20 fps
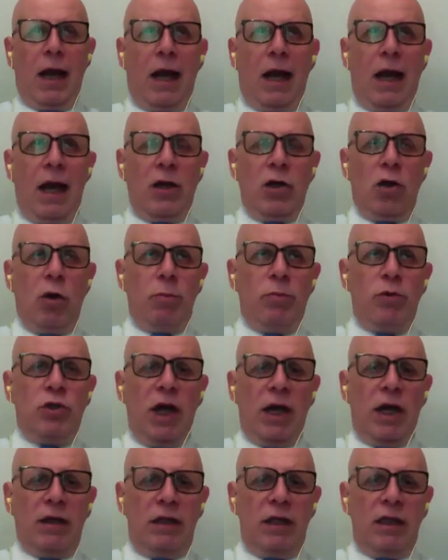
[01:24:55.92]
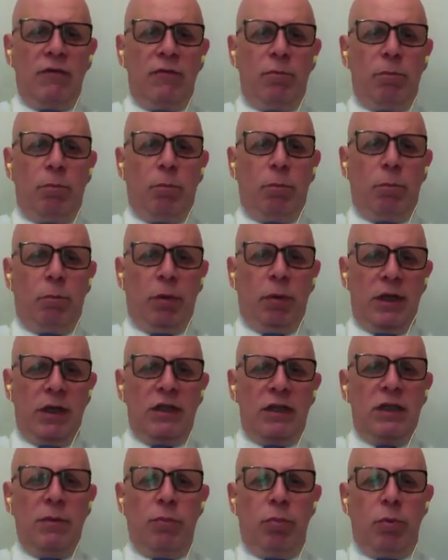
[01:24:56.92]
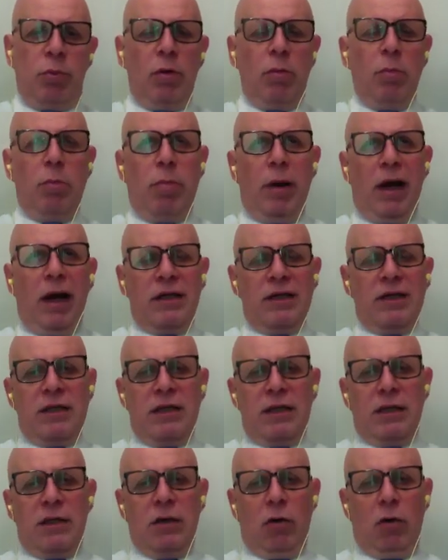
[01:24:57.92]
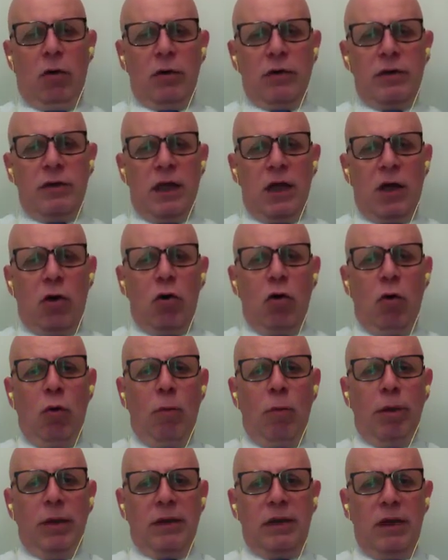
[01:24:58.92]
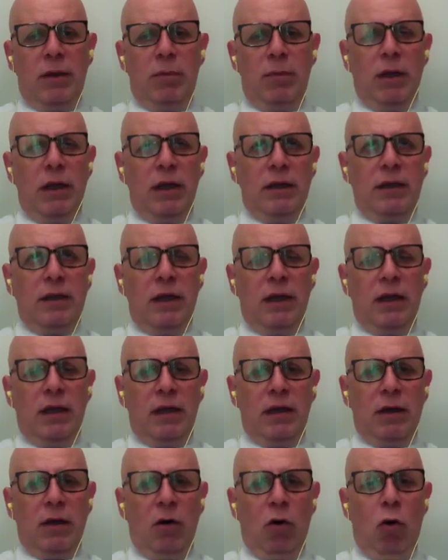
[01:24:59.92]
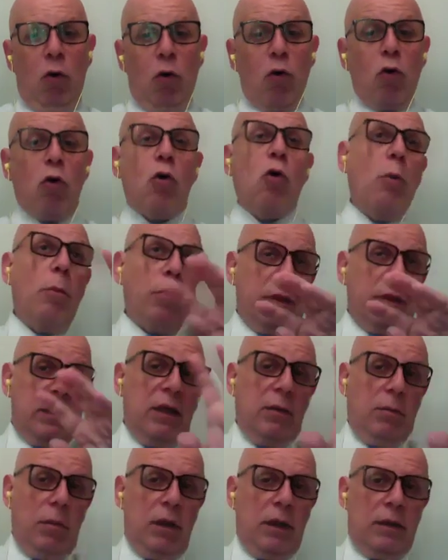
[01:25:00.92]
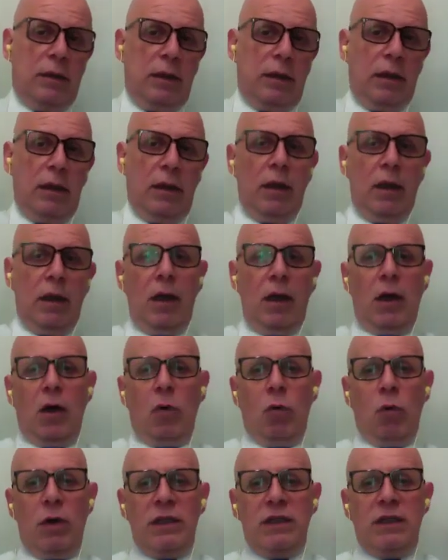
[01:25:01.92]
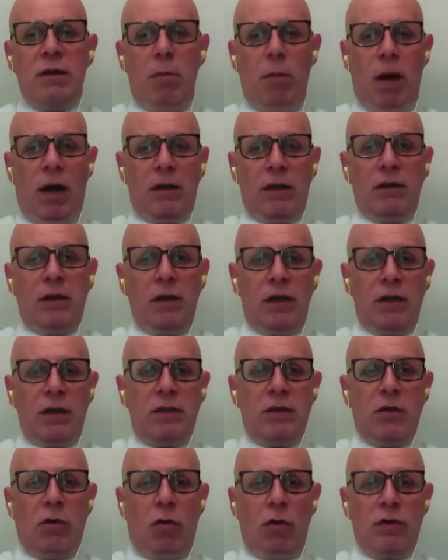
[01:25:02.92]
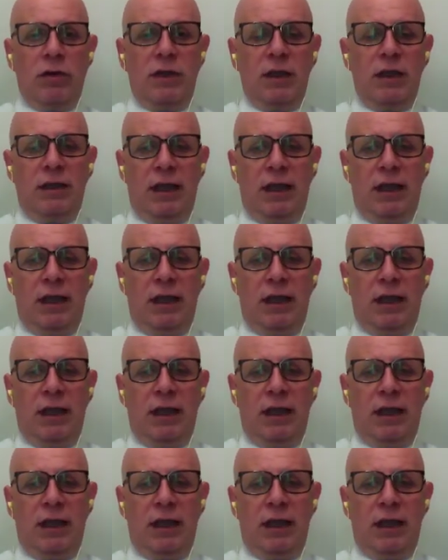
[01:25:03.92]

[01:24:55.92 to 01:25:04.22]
An objective principle based on the incompatibility or compatibility with the matters of the